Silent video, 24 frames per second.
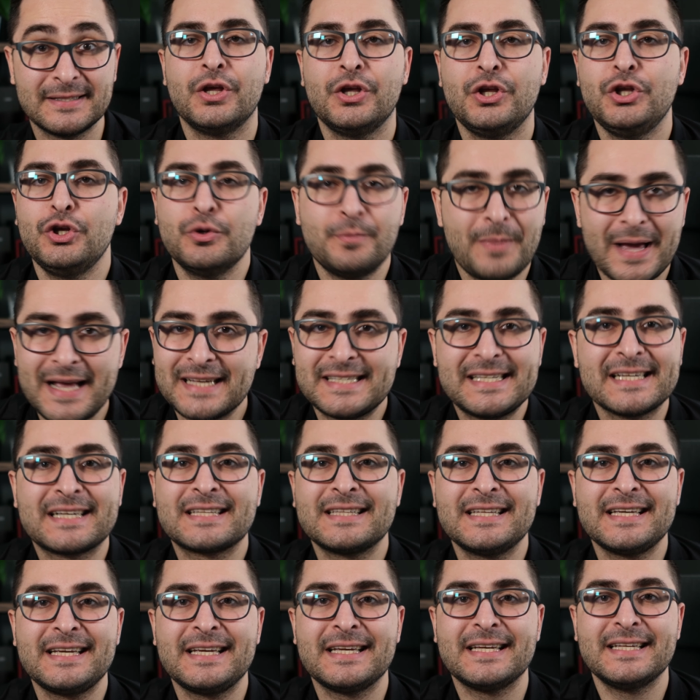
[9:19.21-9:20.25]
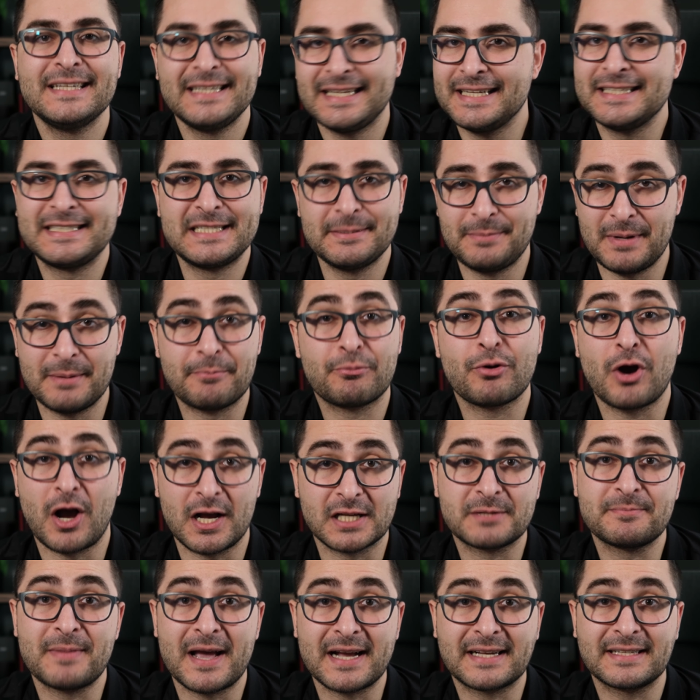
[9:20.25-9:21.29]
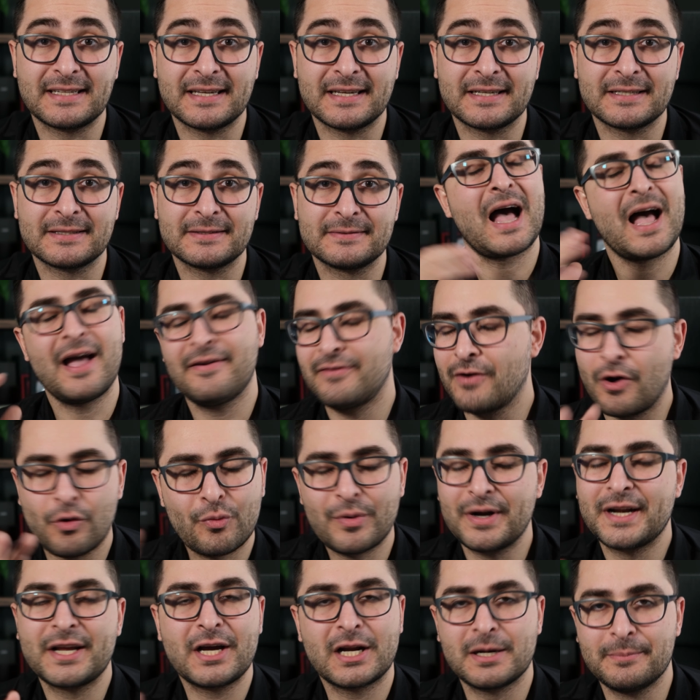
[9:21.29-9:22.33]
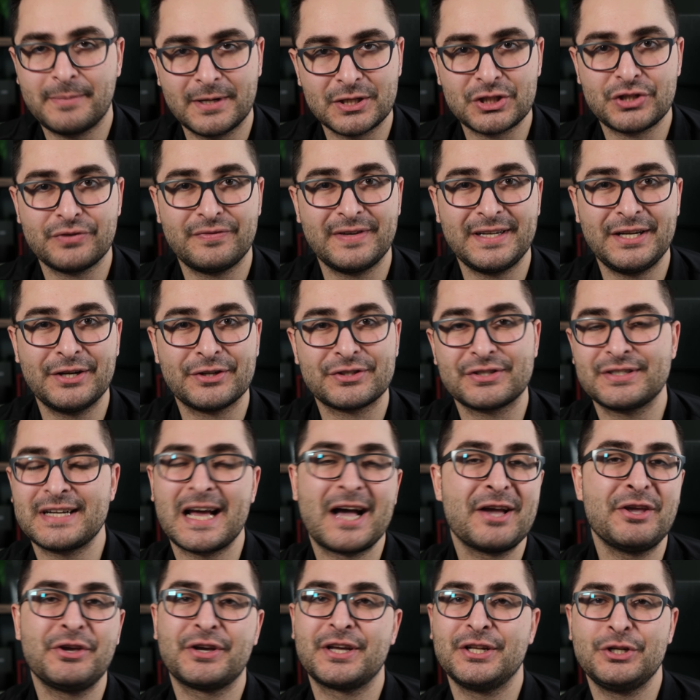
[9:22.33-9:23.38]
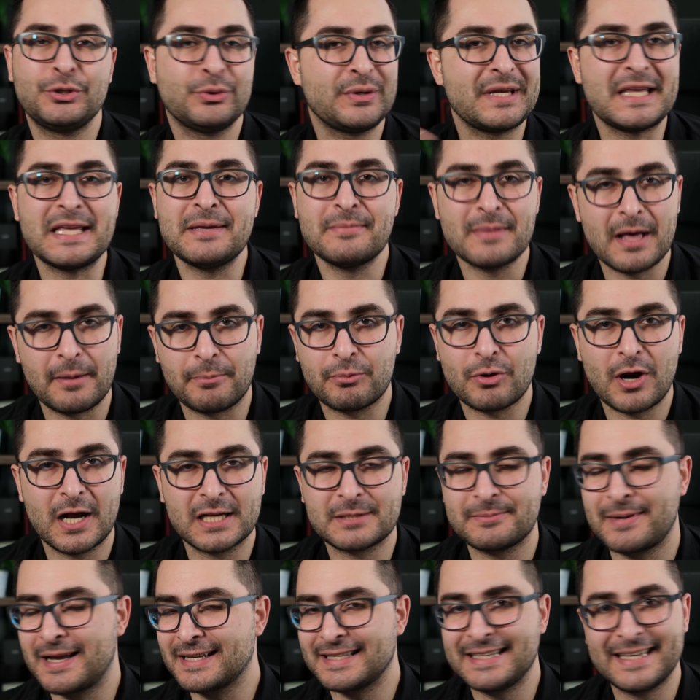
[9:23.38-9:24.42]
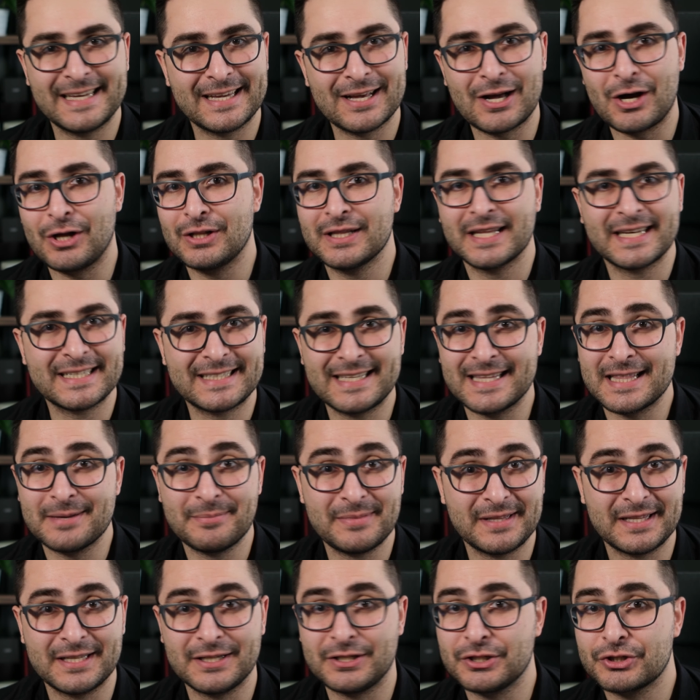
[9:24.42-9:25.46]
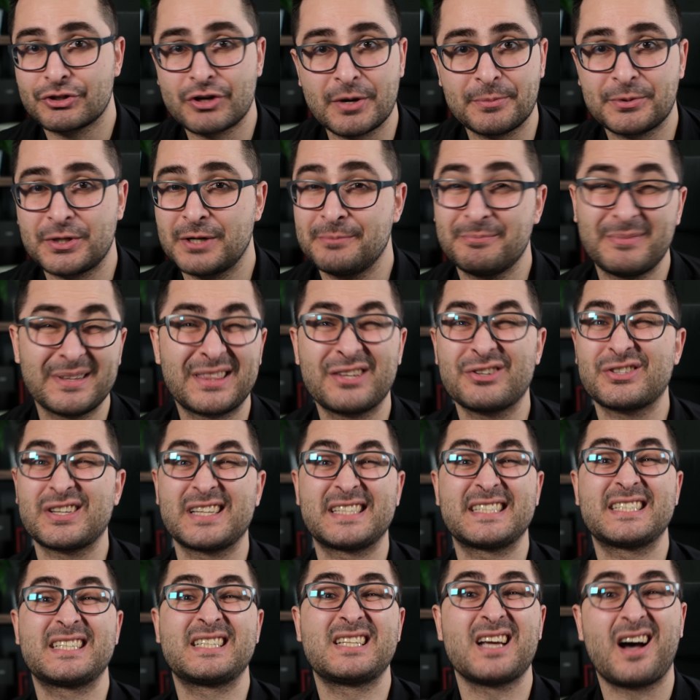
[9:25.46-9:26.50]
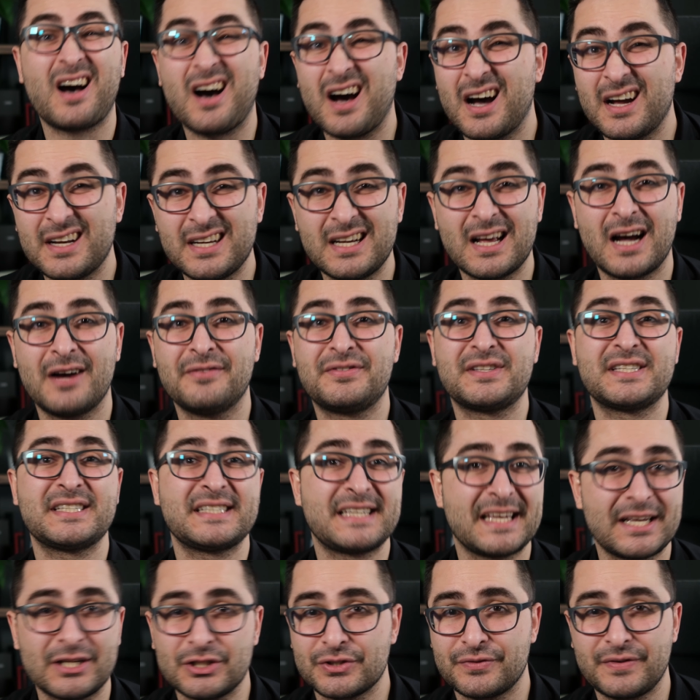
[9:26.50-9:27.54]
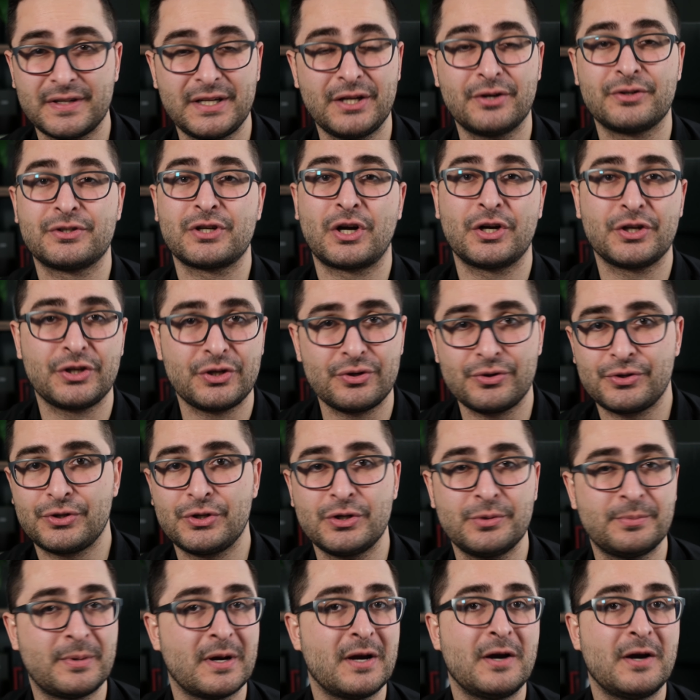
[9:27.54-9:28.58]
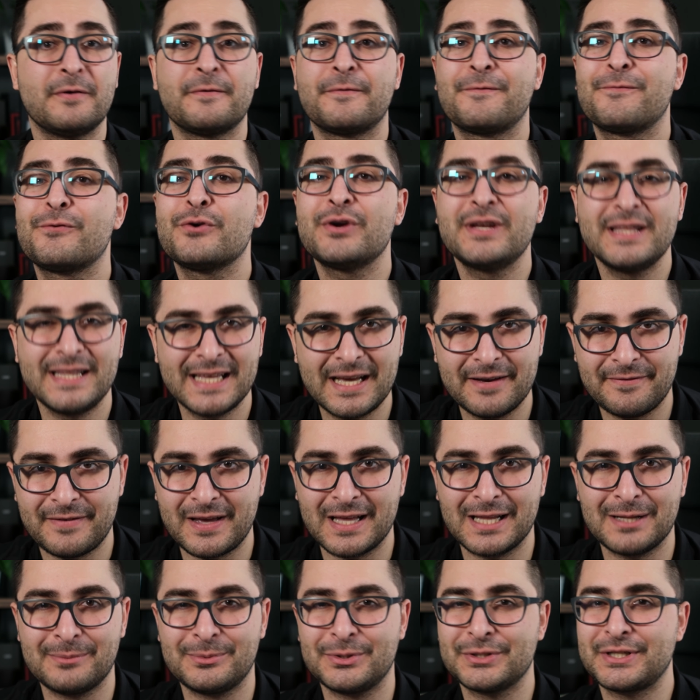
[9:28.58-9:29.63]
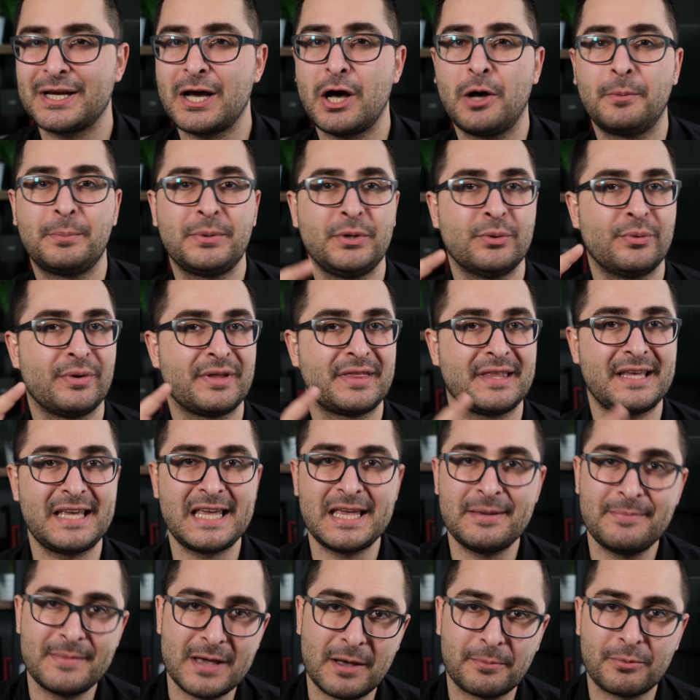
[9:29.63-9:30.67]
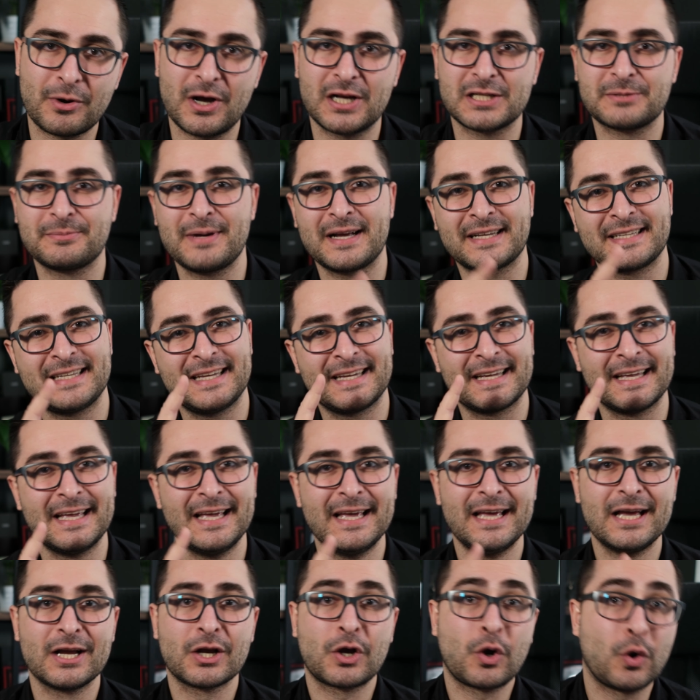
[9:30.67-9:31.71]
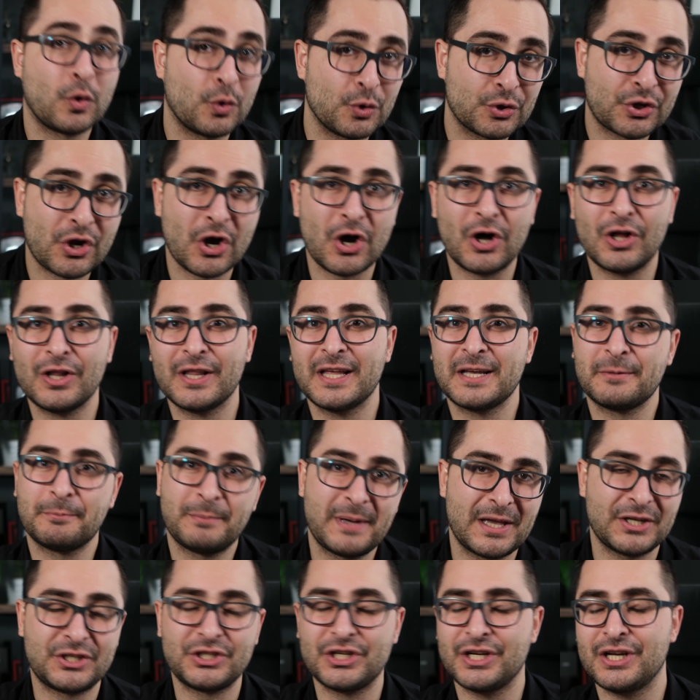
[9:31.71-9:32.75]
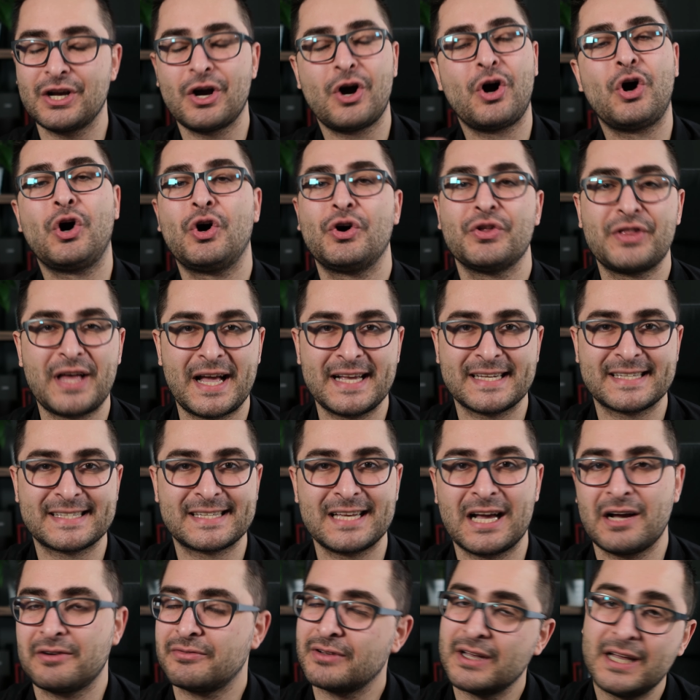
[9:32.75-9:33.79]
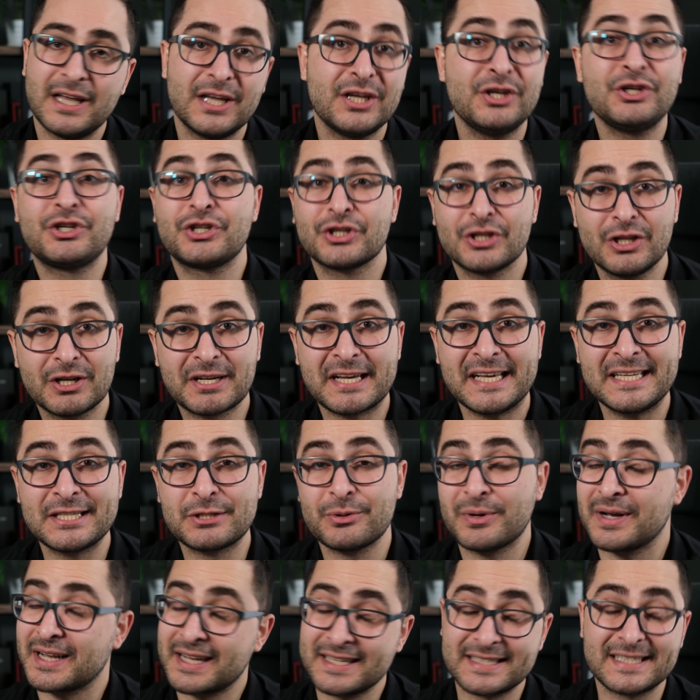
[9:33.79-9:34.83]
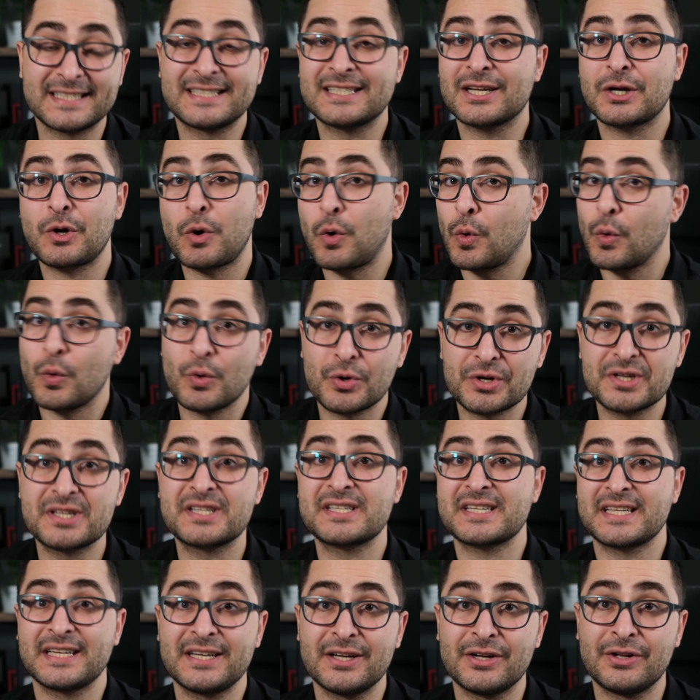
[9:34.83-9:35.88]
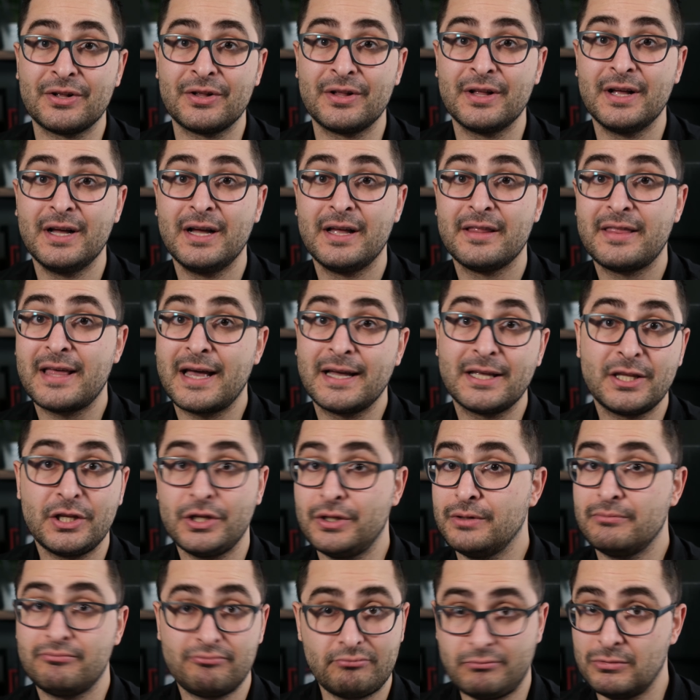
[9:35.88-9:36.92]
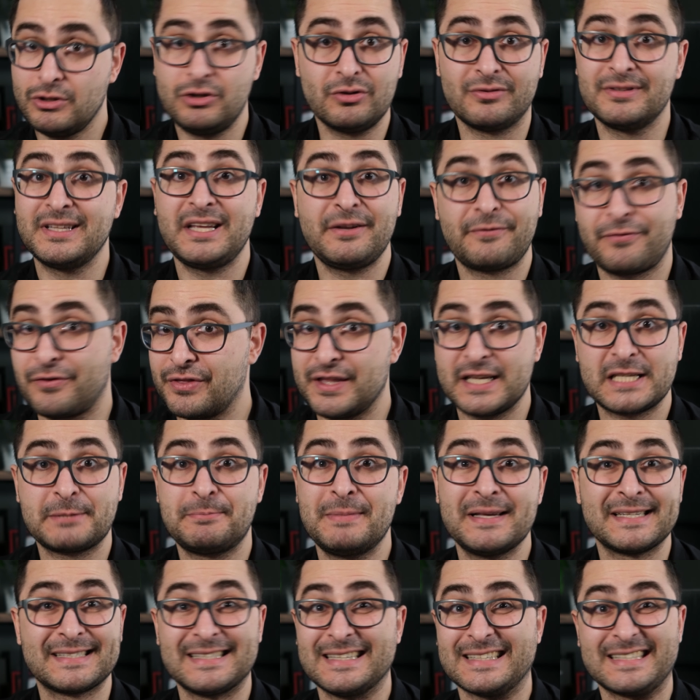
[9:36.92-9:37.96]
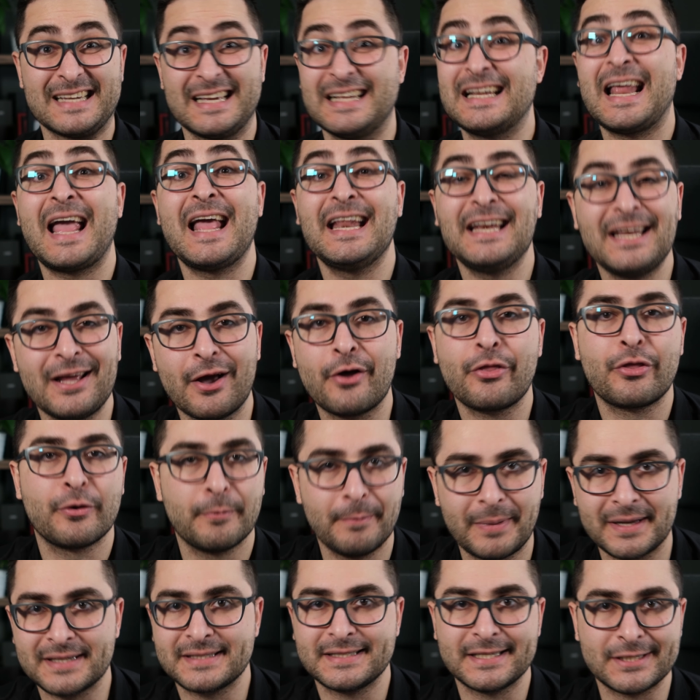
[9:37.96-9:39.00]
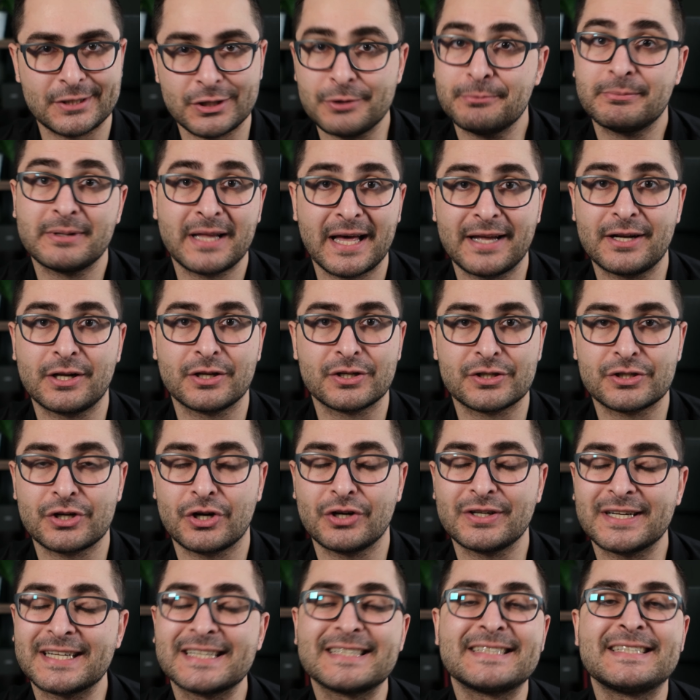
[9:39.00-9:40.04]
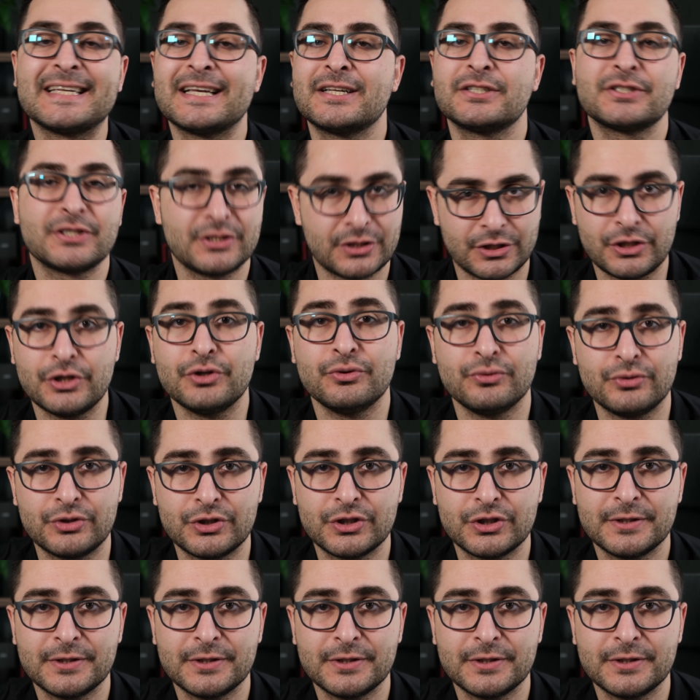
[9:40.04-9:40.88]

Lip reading: You basically need to be prospecting. I've already got a bunch of videos on how you can do email prospecting. I'll link to them in the description, but there's a ton of sales videos on YouTube freely available to help you with email prospecting, cold calling, pitching, all that stuff. You should look into it because it's a core skill that you'll need for this business and any other business you plan on starting. Sales is huge.